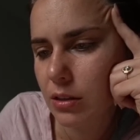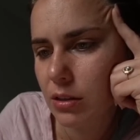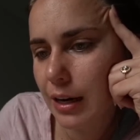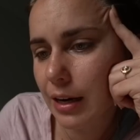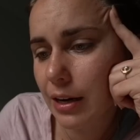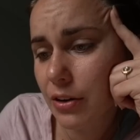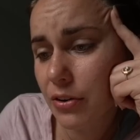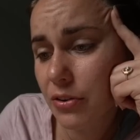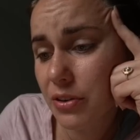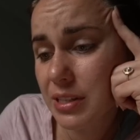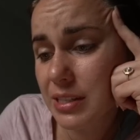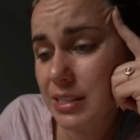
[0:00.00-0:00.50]
Okay,
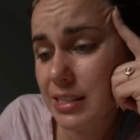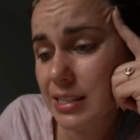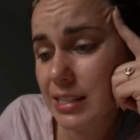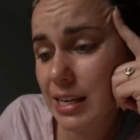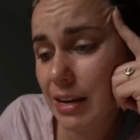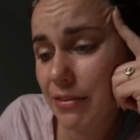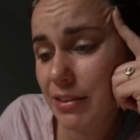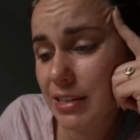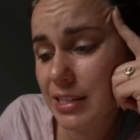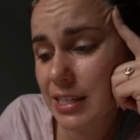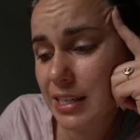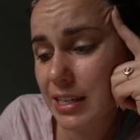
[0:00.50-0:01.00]

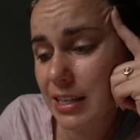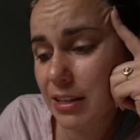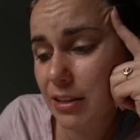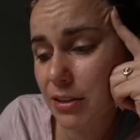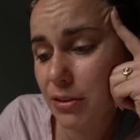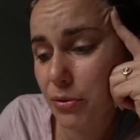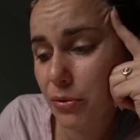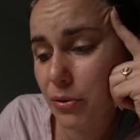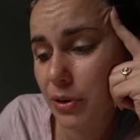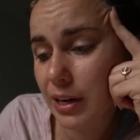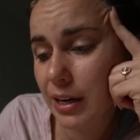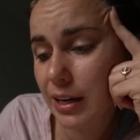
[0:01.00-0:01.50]

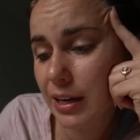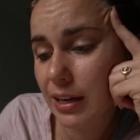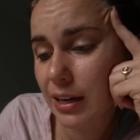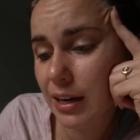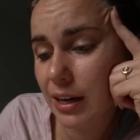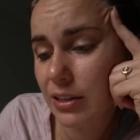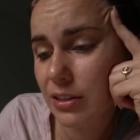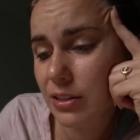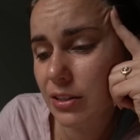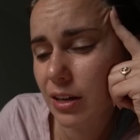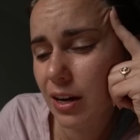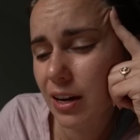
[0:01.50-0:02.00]
173.
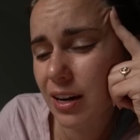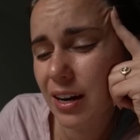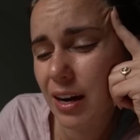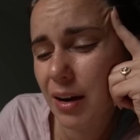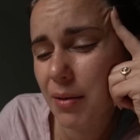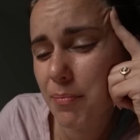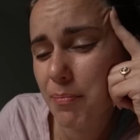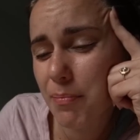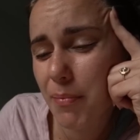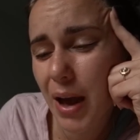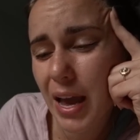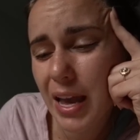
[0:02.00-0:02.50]
I, I
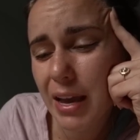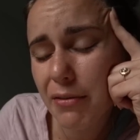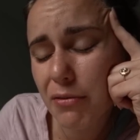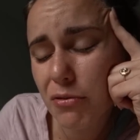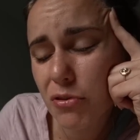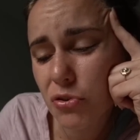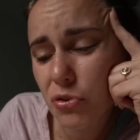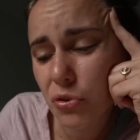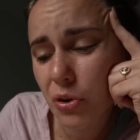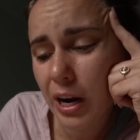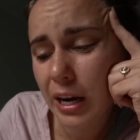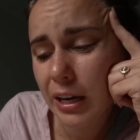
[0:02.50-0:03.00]
may have
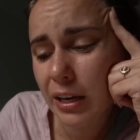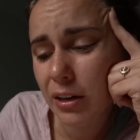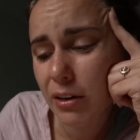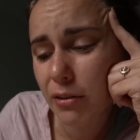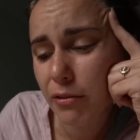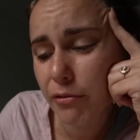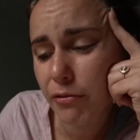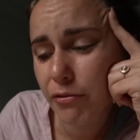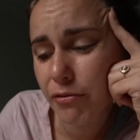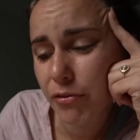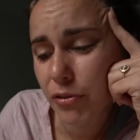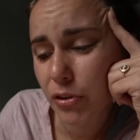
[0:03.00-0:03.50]
traded a
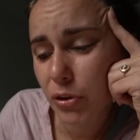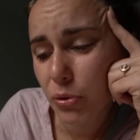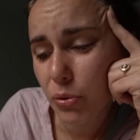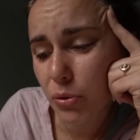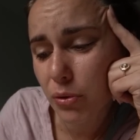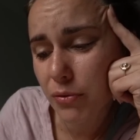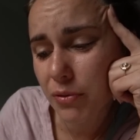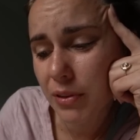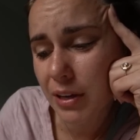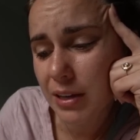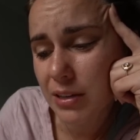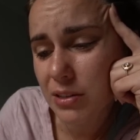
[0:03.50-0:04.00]
few
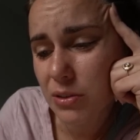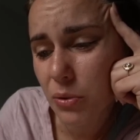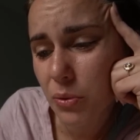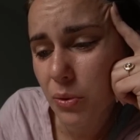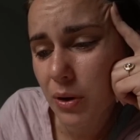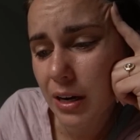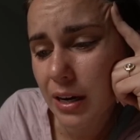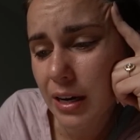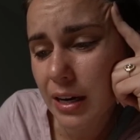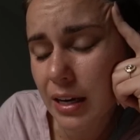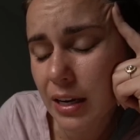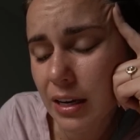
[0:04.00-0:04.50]
of these
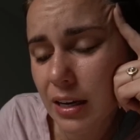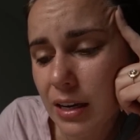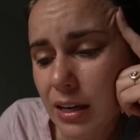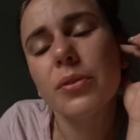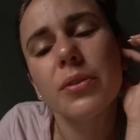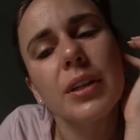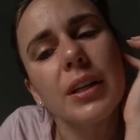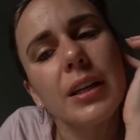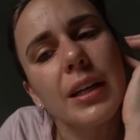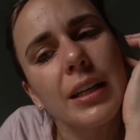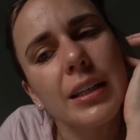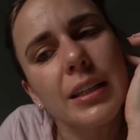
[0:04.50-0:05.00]
away. I
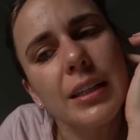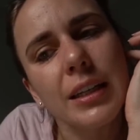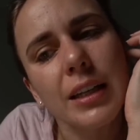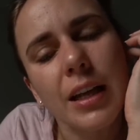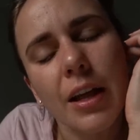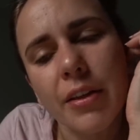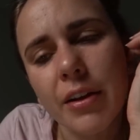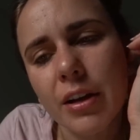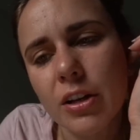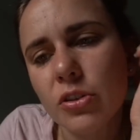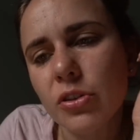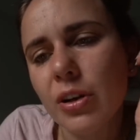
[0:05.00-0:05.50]
think I did.
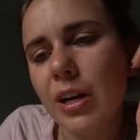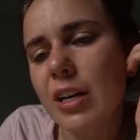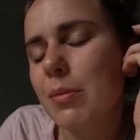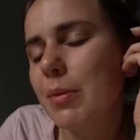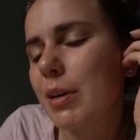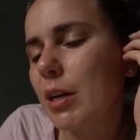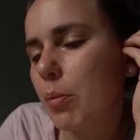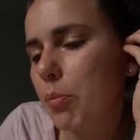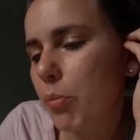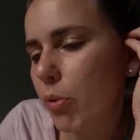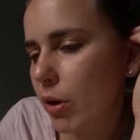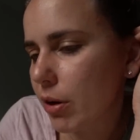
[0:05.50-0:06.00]
I think I tried to
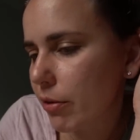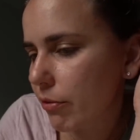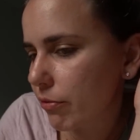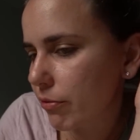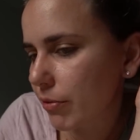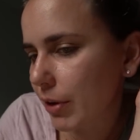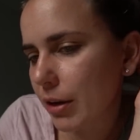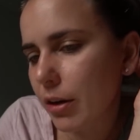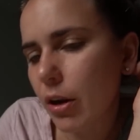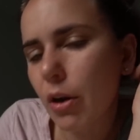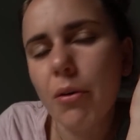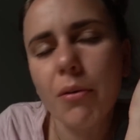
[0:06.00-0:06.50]
make a point of.
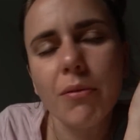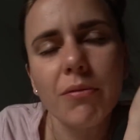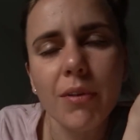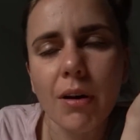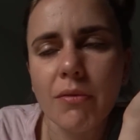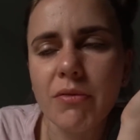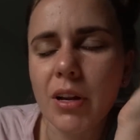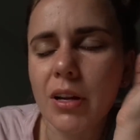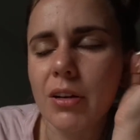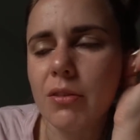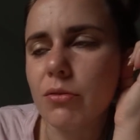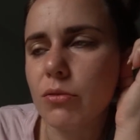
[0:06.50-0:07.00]
I know
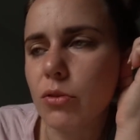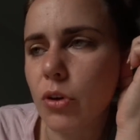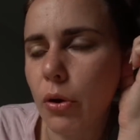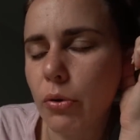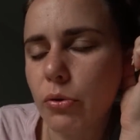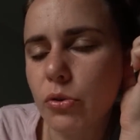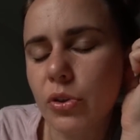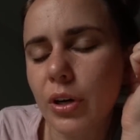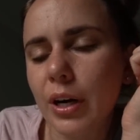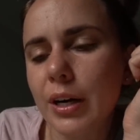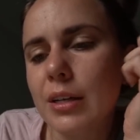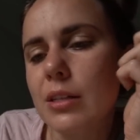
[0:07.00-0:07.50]
I've done no
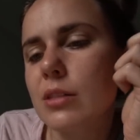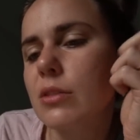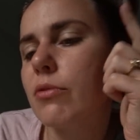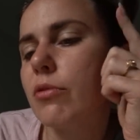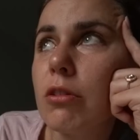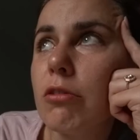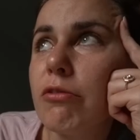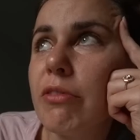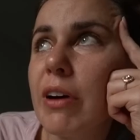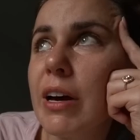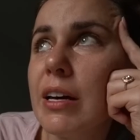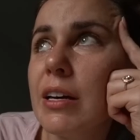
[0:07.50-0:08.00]
trades.
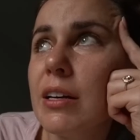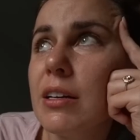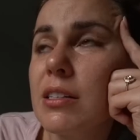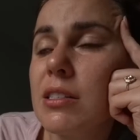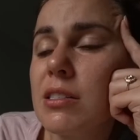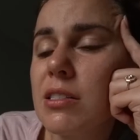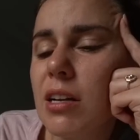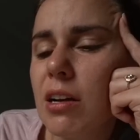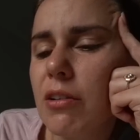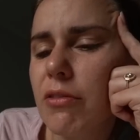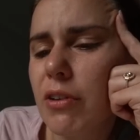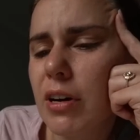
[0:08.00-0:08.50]
The Vegas
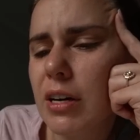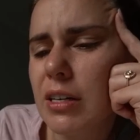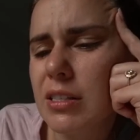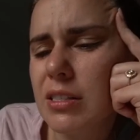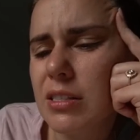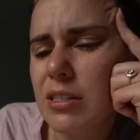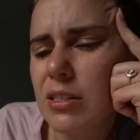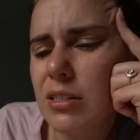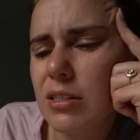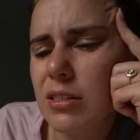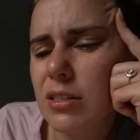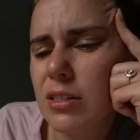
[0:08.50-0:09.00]
stuff, I
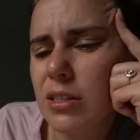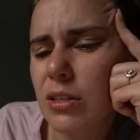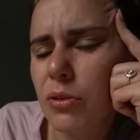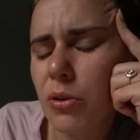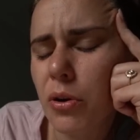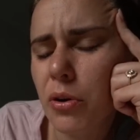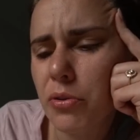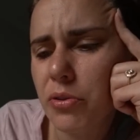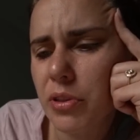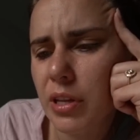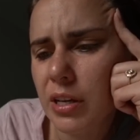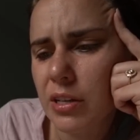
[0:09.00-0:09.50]
still
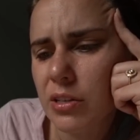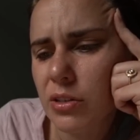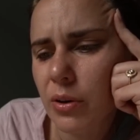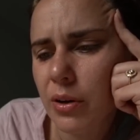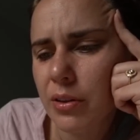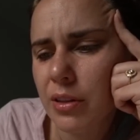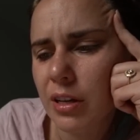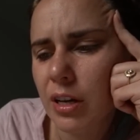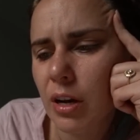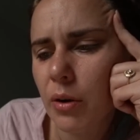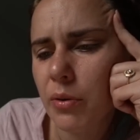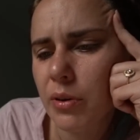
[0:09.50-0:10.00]
don't think so.
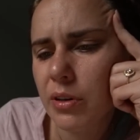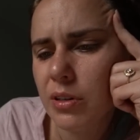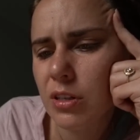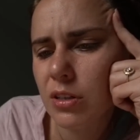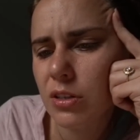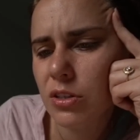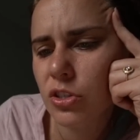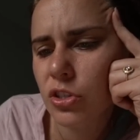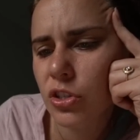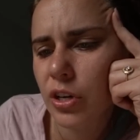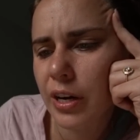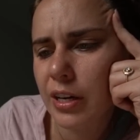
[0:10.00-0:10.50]
I think I wanted
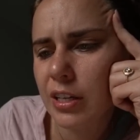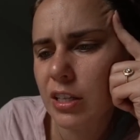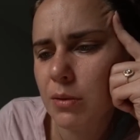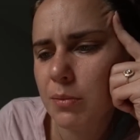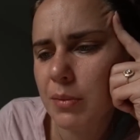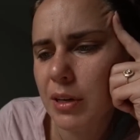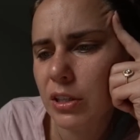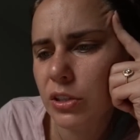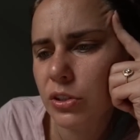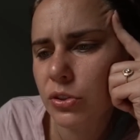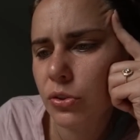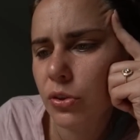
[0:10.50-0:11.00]
to check to
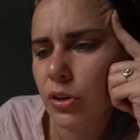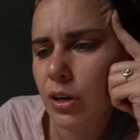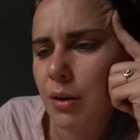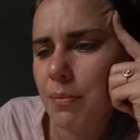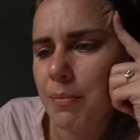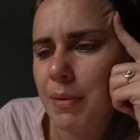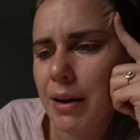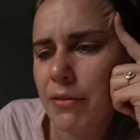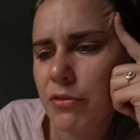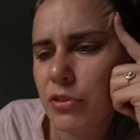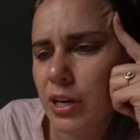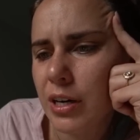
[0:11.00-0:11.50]
make sure. I
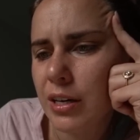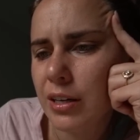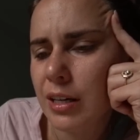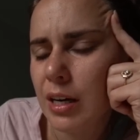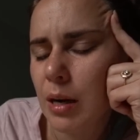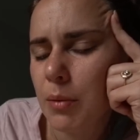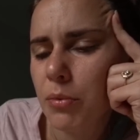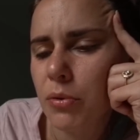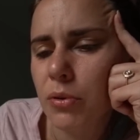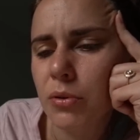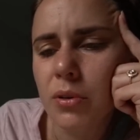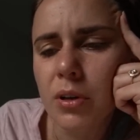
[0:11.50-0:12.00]
may have traded a
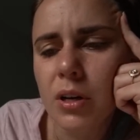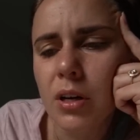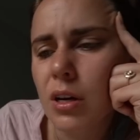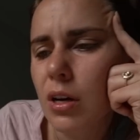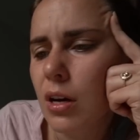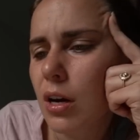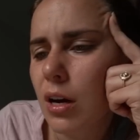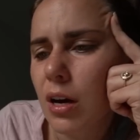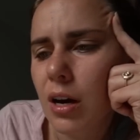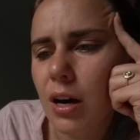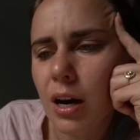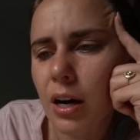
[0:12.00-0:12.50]
couple.
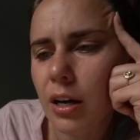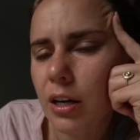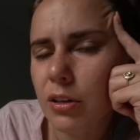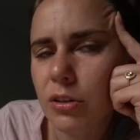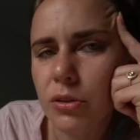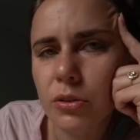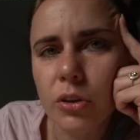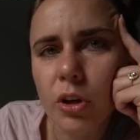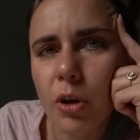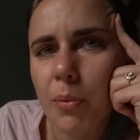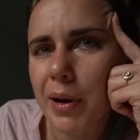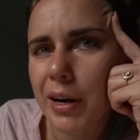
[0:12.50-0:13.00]
I
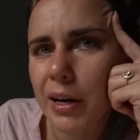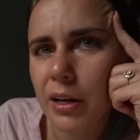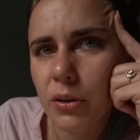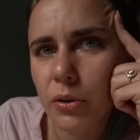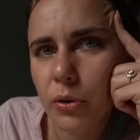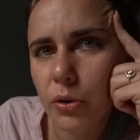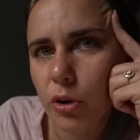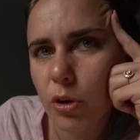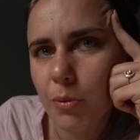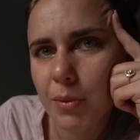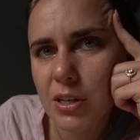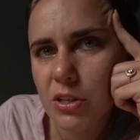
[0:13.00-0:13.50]
could go back and
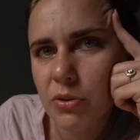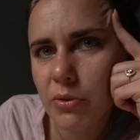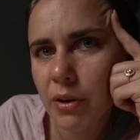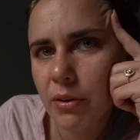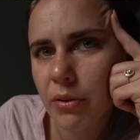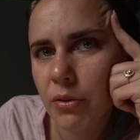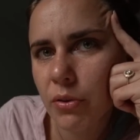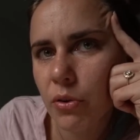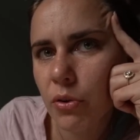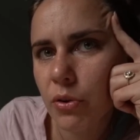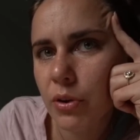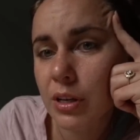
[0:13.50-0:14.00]
look at all my
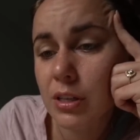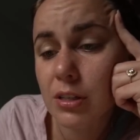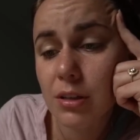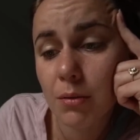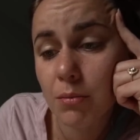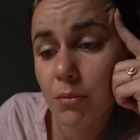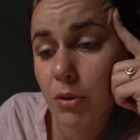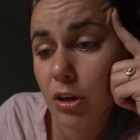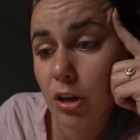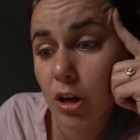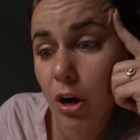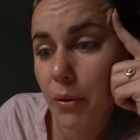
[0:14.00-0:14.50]
screen recordings.
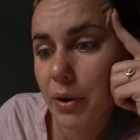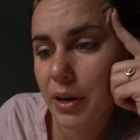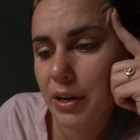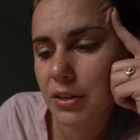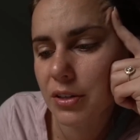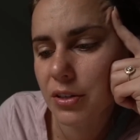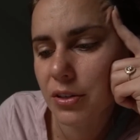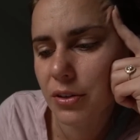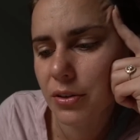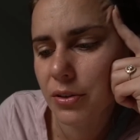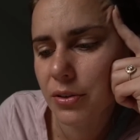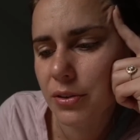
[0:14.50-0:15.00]
I'm not going
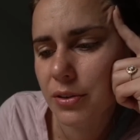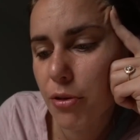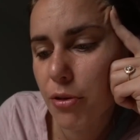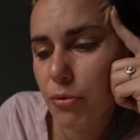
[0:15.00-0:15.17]
to.